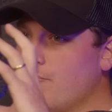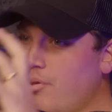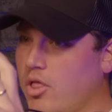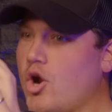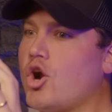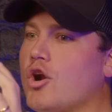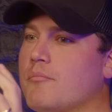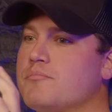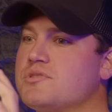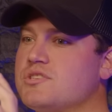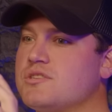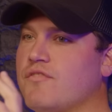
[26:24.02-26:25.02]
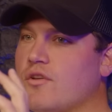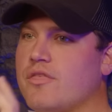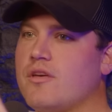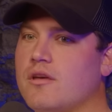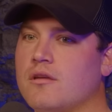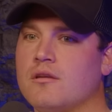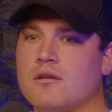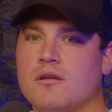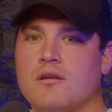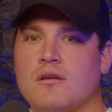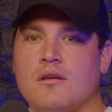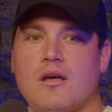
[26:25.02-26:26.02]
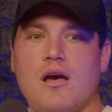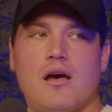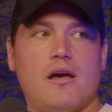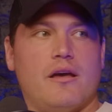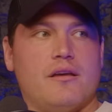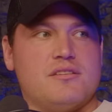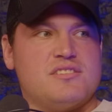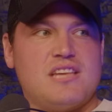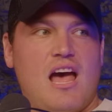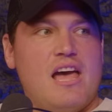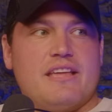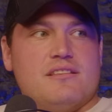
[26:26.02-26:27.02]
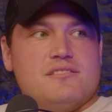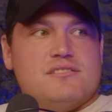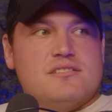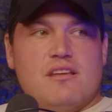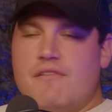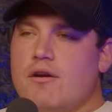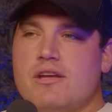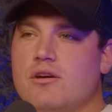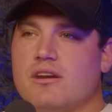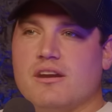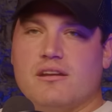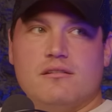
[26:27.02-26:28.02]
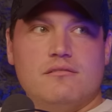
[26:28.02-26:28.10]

blurbs for the uh, signs. They're very good at it.